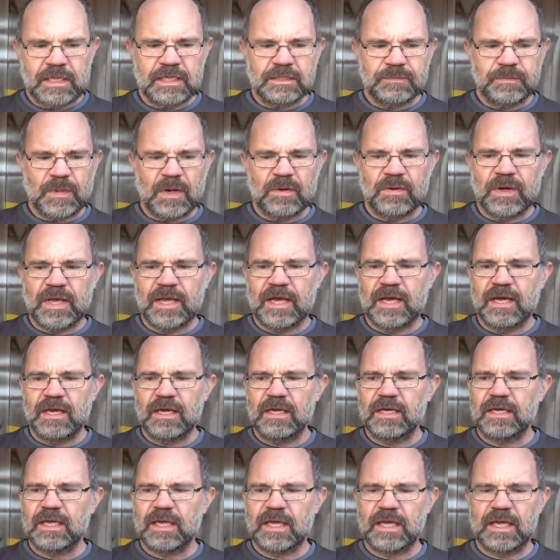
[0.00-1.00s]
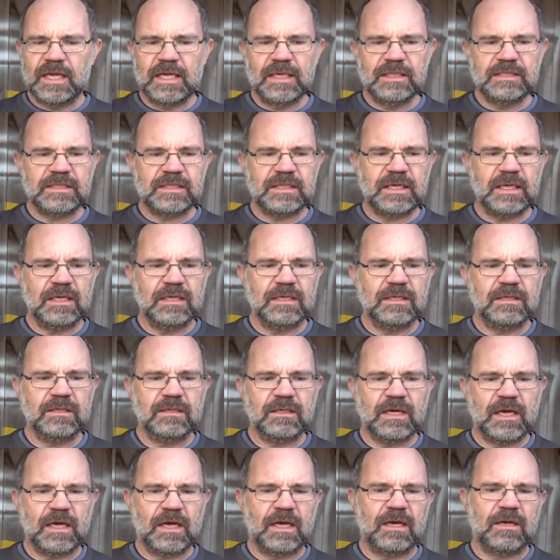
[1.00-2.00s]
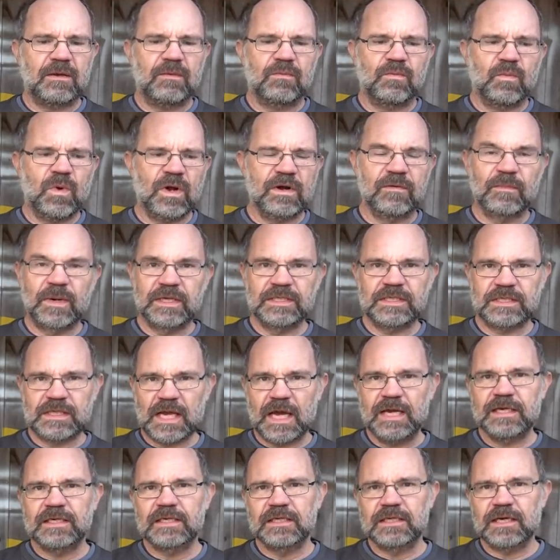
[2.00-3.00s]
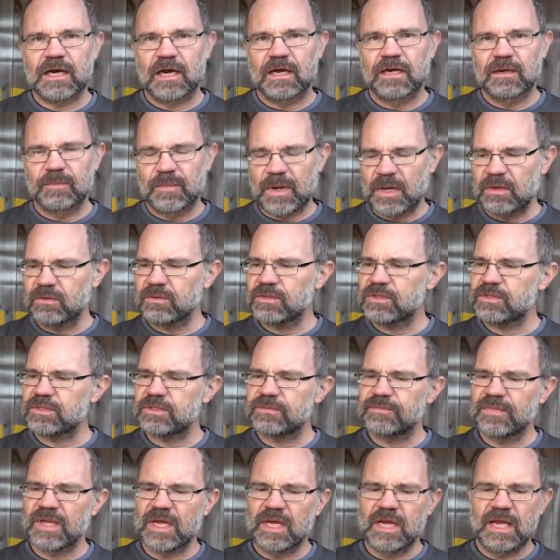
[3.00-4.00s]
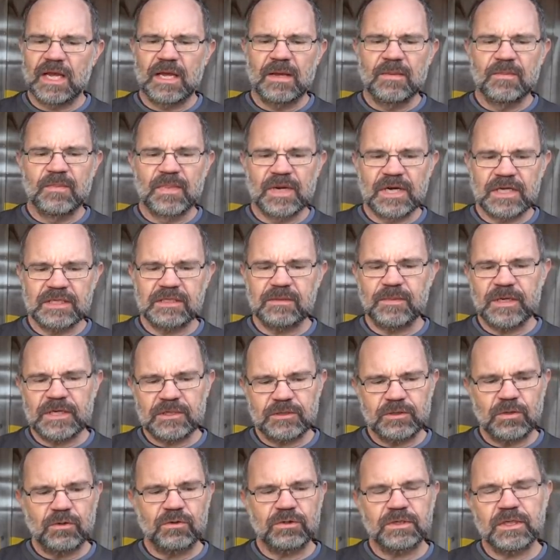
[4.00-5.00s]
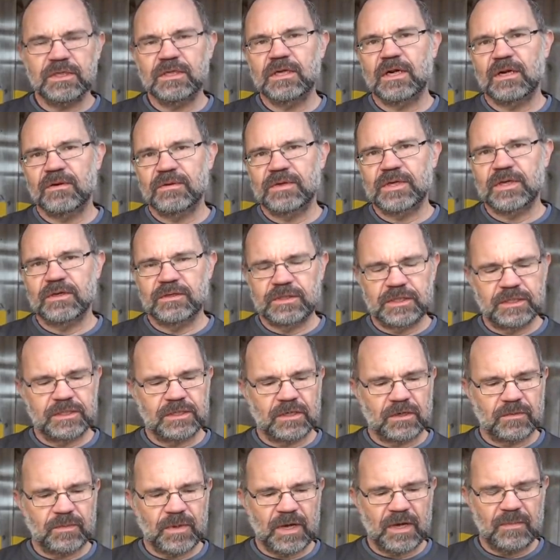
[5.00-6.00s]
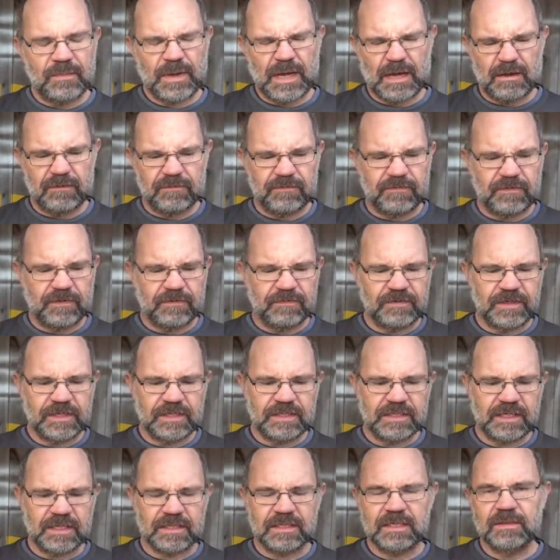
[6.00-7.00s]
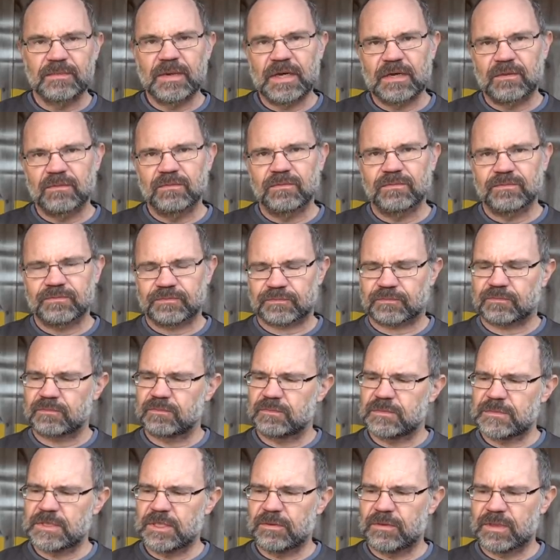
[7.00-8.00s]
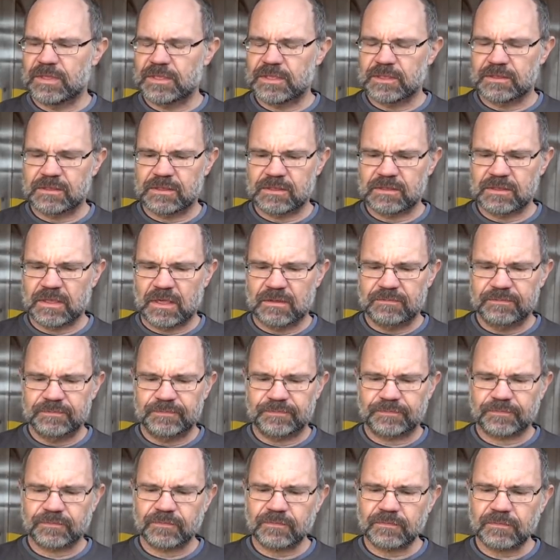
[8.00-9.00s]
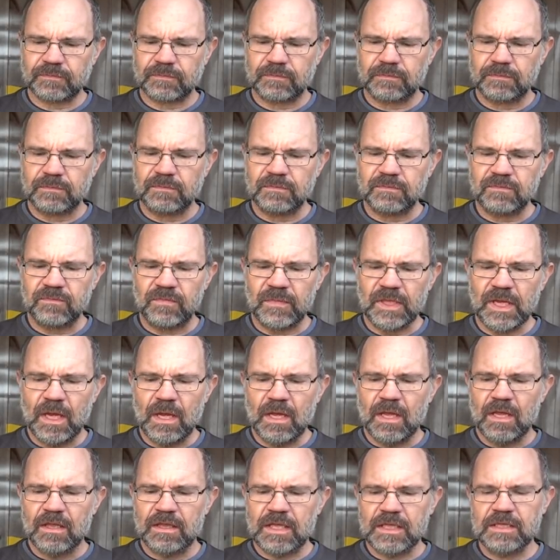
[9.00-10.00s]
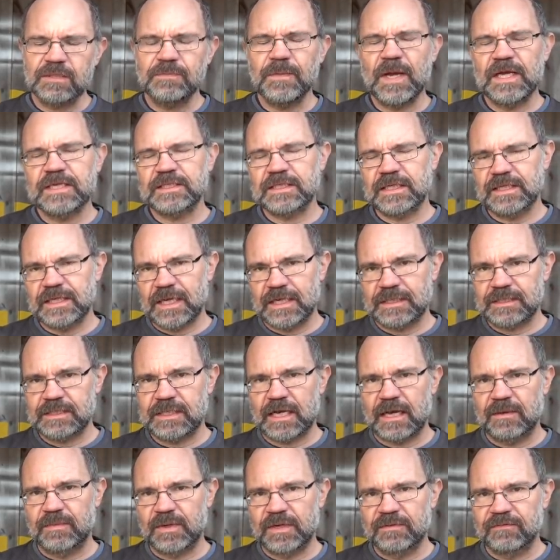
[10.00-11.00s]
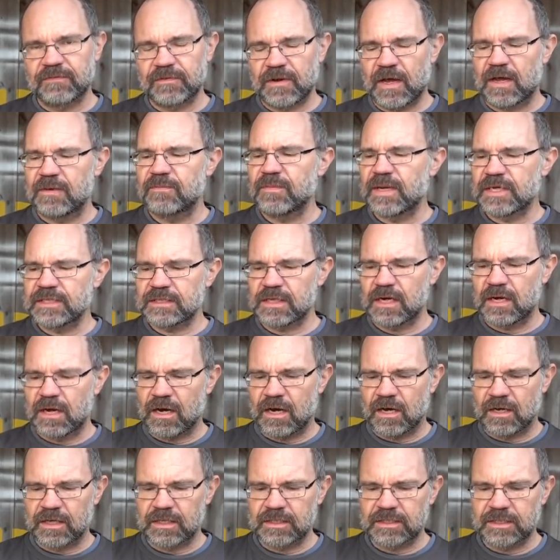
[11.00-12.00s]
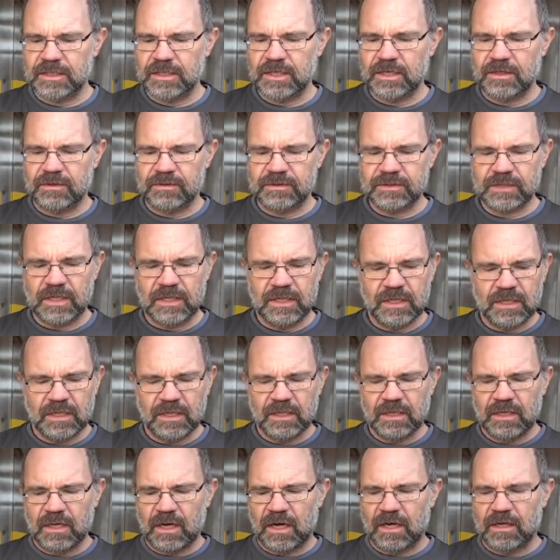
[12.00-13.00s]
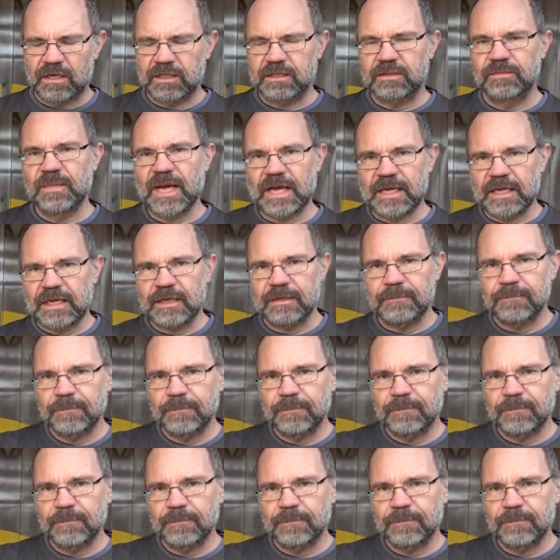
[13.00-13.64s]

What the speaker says: this bolt here is one of my standard kind of bolts, but it's a bit shorter than I would usually do, by about 50, 60 mil, 2 inches or so. This makes it less stable in flight, makes it harder to use, harder to make.